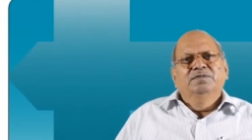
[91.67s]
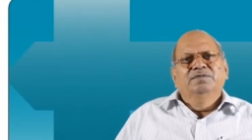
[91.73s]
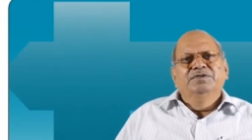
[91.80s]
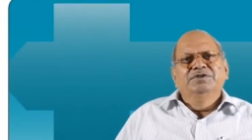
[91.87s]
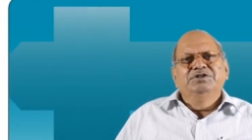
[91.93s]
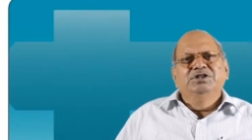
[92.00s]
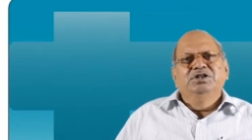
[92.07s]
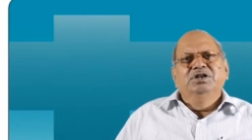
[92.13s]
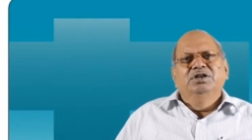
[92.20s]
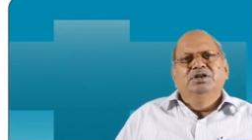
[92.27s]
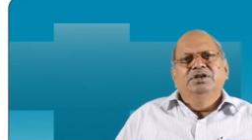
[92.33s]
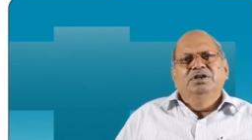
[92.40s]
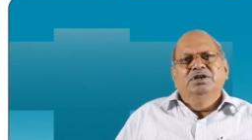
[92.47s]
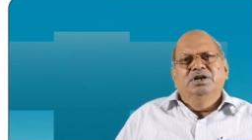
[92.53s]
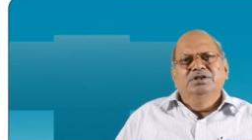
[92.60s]

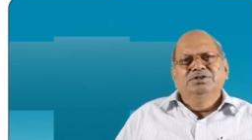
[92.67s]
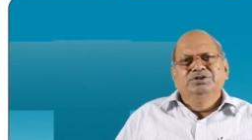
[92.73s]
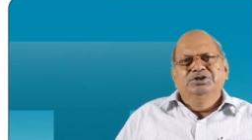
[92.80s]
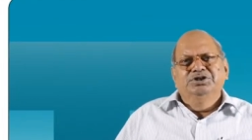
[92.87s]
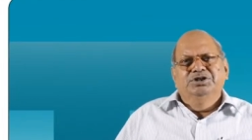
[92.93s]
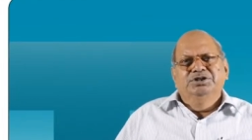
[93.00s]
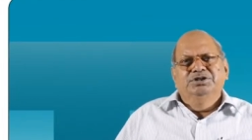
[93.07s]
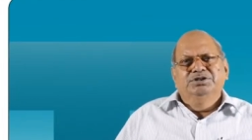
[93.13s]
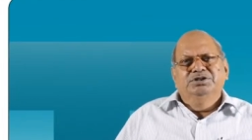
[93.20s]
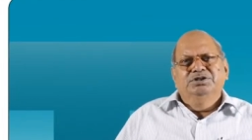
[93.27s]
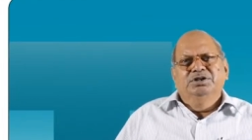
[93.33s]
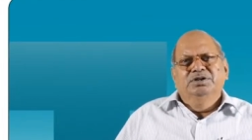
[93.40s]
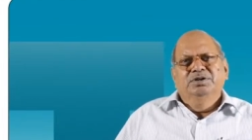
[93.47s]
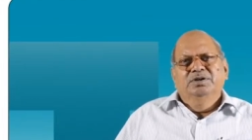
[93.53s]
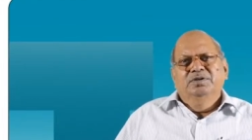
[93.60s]
physically unchanged
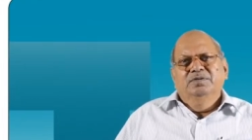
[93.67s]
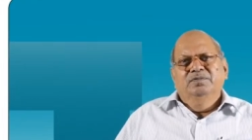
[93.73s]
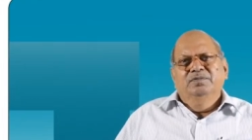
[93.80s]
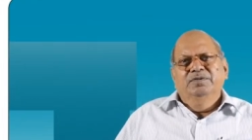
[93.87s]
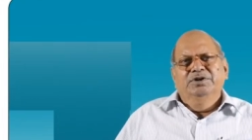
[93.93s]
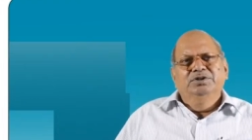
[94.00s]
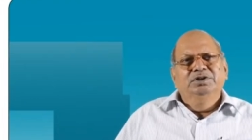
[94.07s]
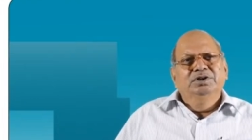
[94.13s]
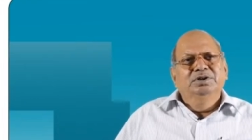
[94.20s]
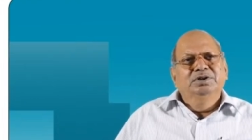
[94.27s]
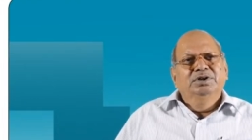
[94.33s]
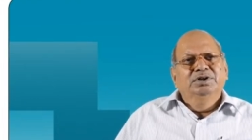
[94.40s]
with